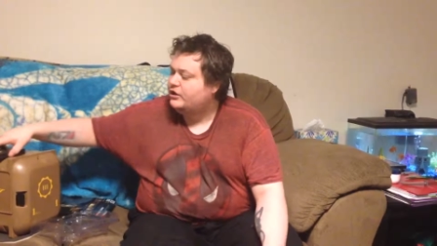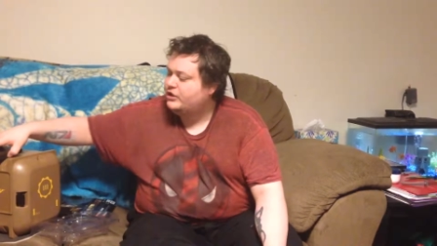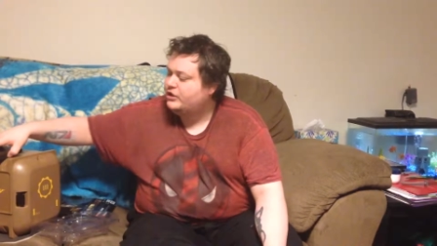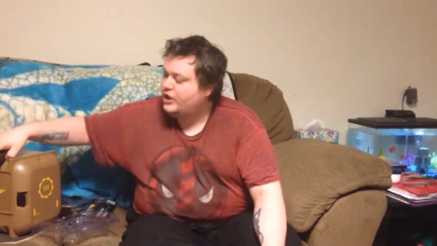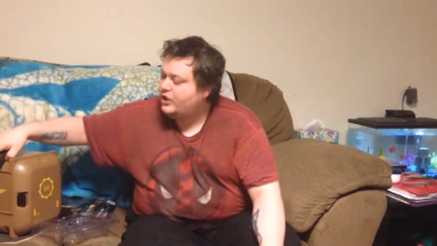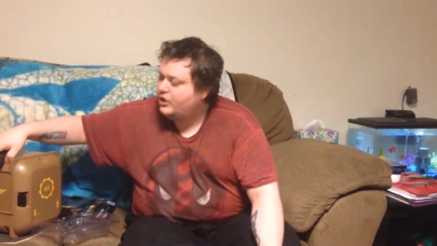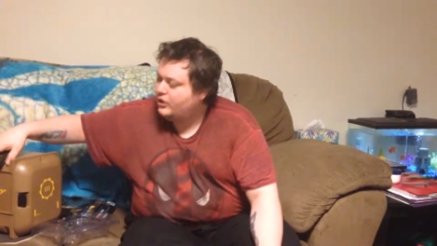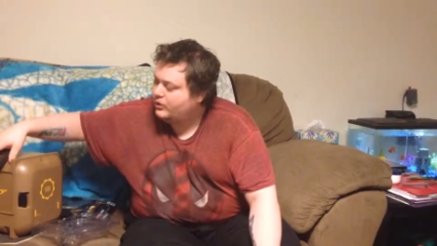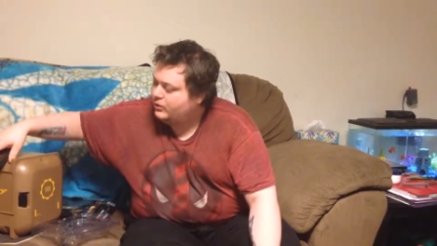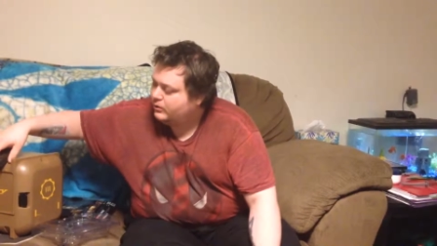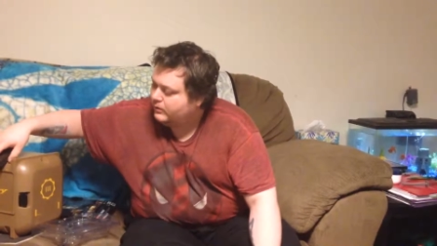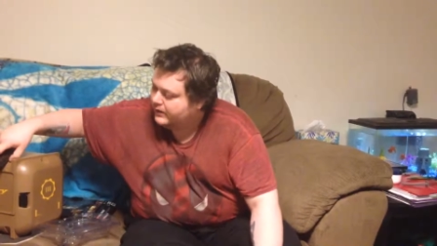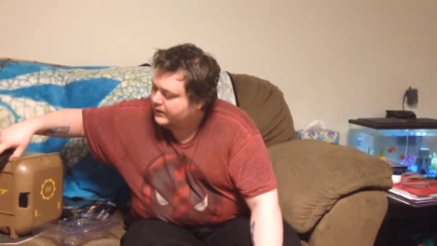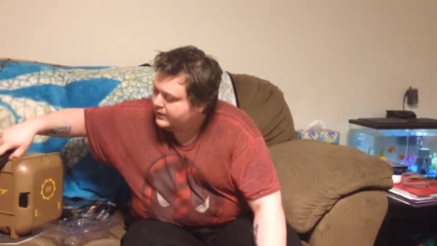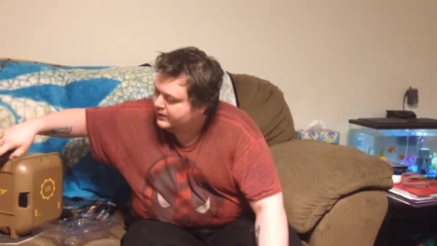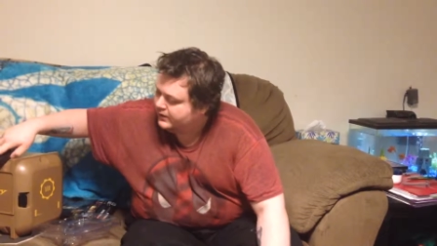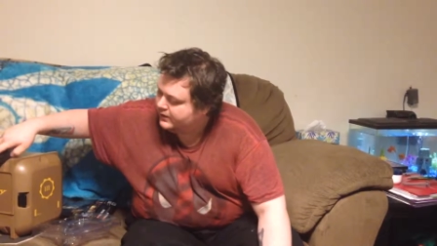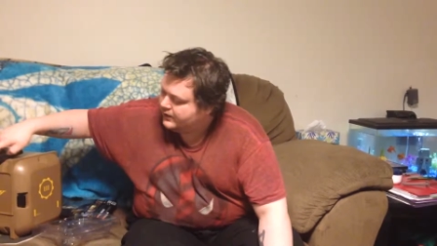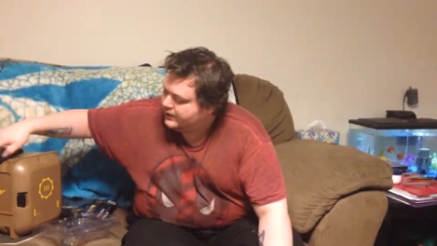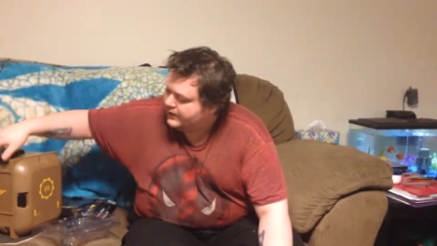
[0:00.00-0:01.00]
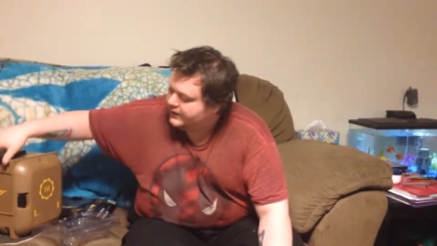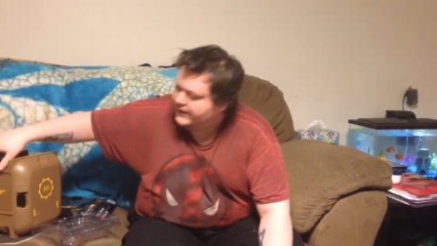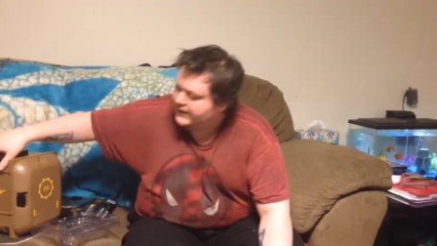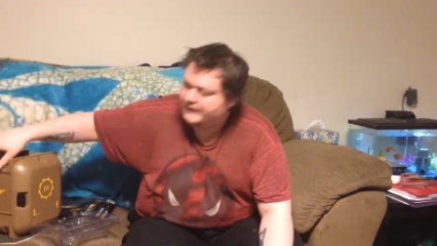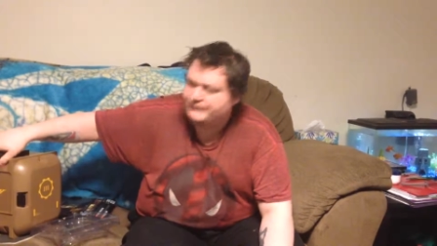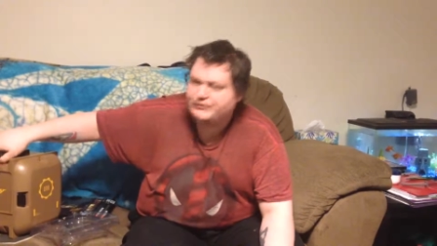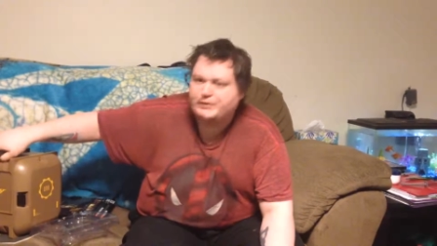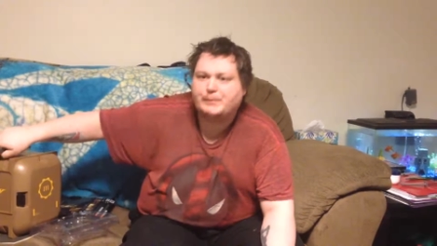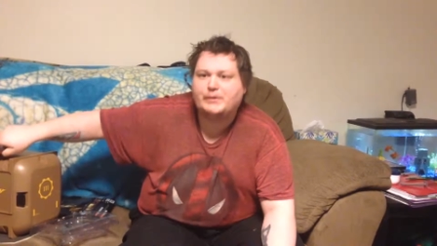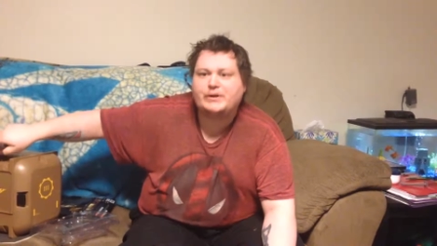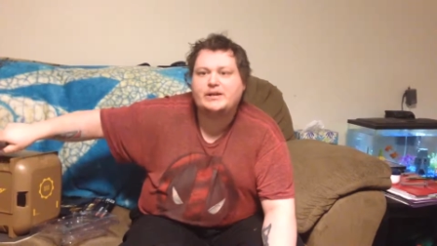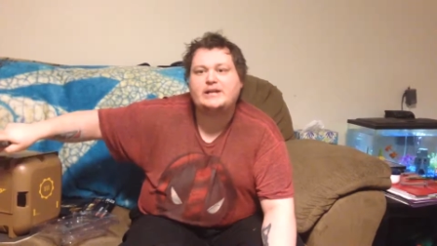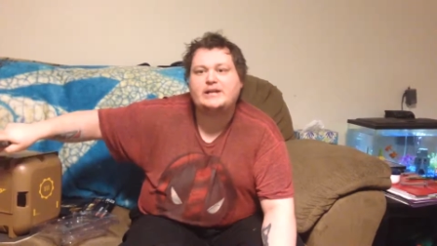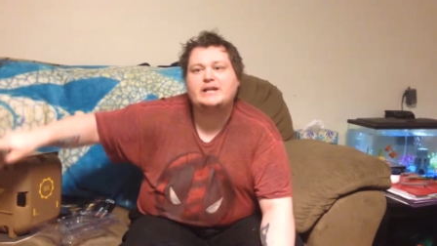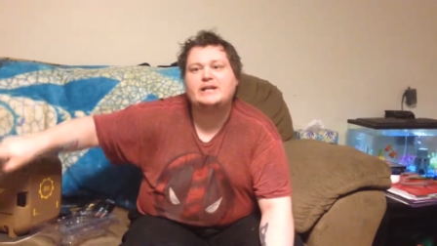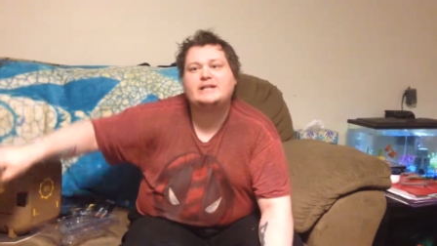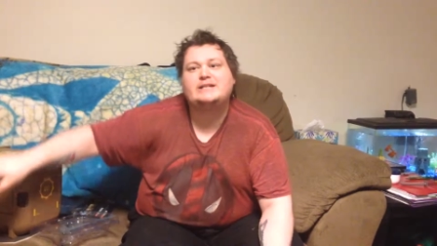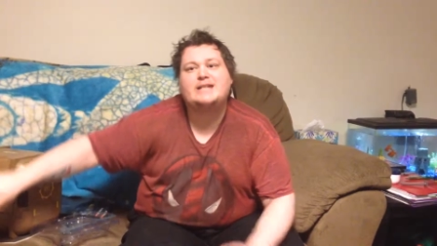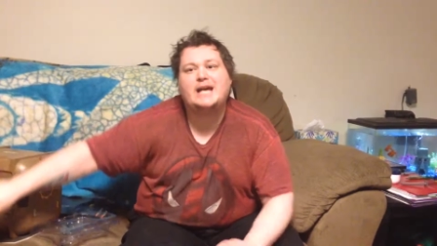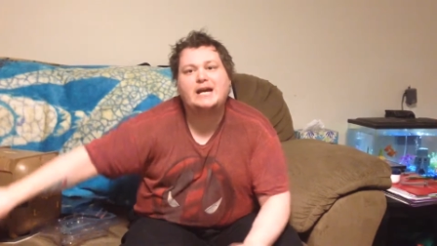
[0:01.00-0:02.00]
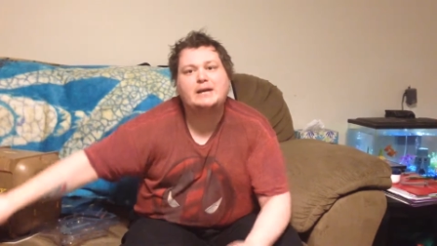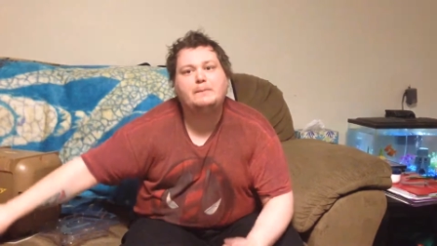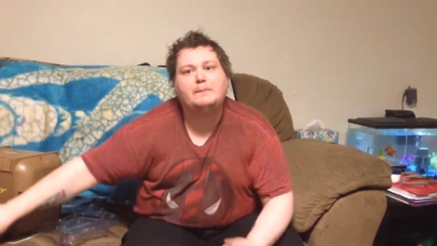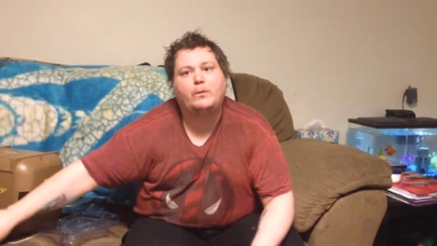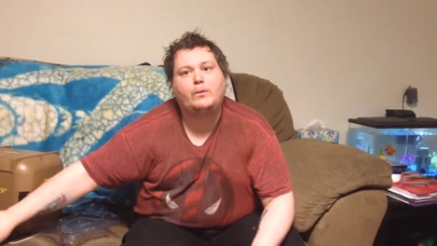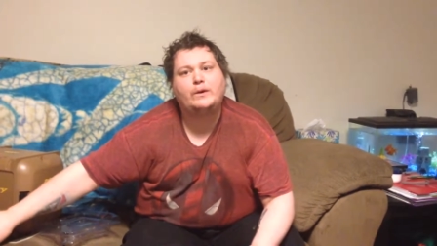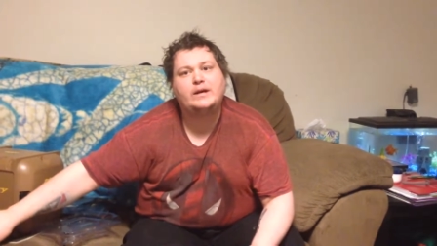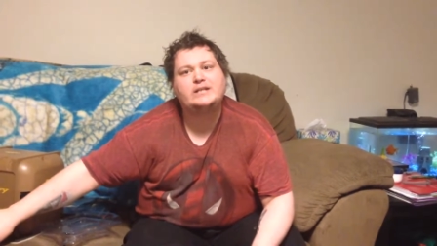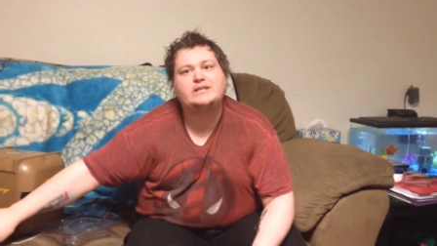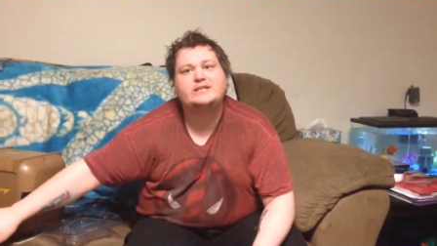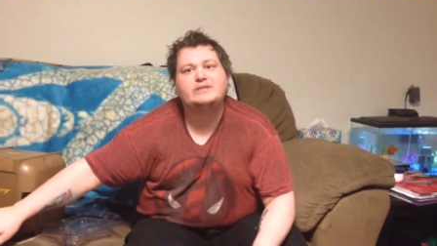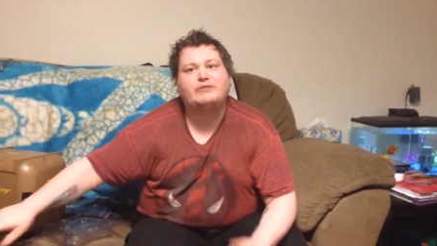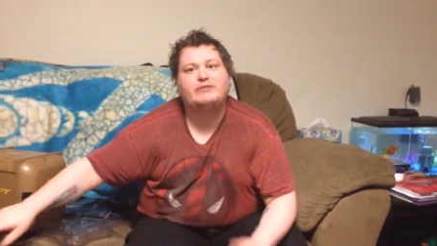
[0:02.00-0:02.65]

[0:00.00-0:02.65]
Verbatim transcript: You, if you put in, in 10 points